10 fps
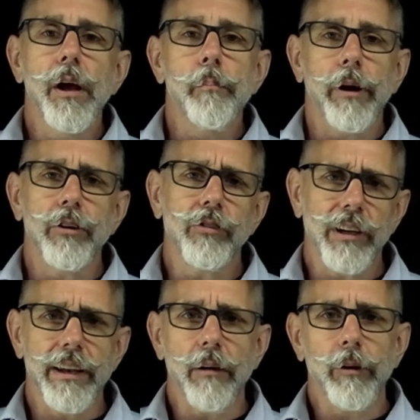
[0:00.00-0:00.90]
By using a
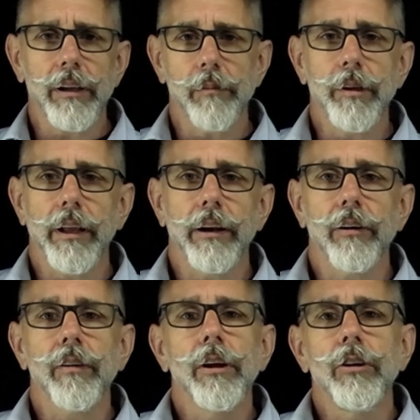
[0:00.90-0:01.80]
network emulator,
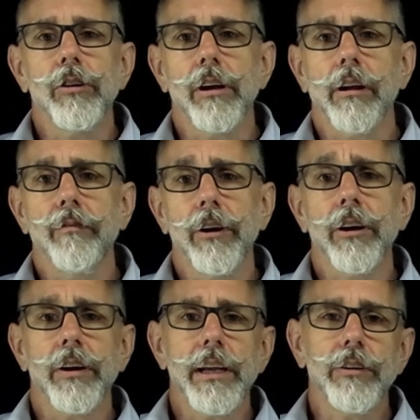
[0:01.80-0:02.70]
you can
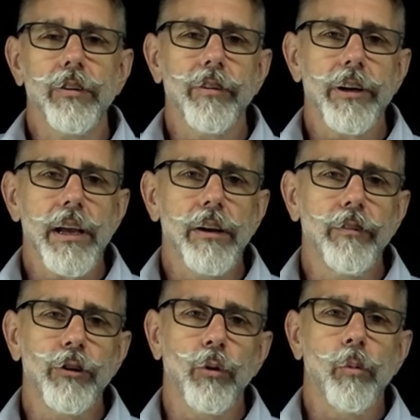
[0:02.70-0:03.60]
configure each of your
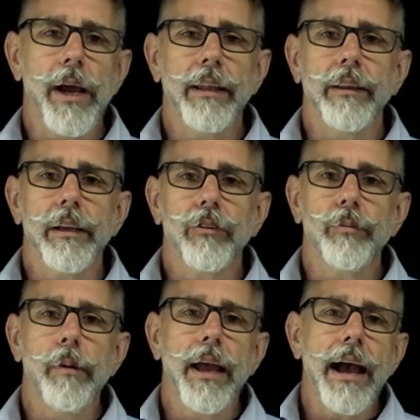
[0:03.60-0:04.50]
individual WAN links
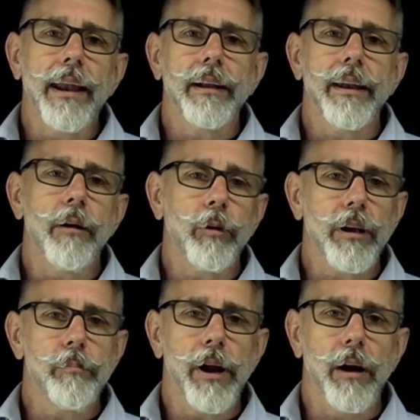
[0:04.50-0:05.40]
by adding network
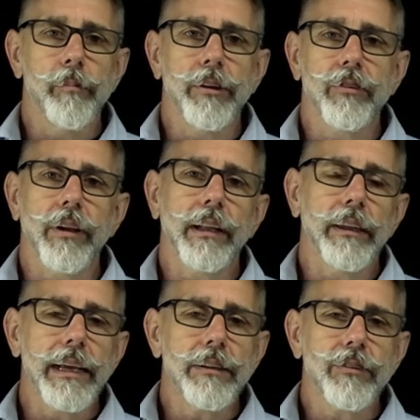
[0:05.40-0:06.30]
impairments like
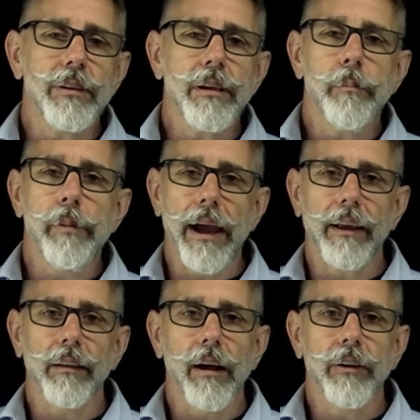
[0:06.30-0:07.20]
latency, packet
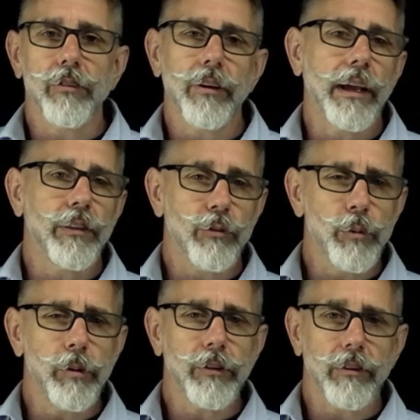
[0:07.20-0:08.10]
loss, and
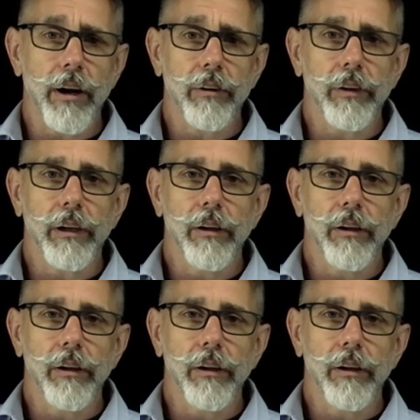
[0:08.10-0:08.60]
throughput throttling.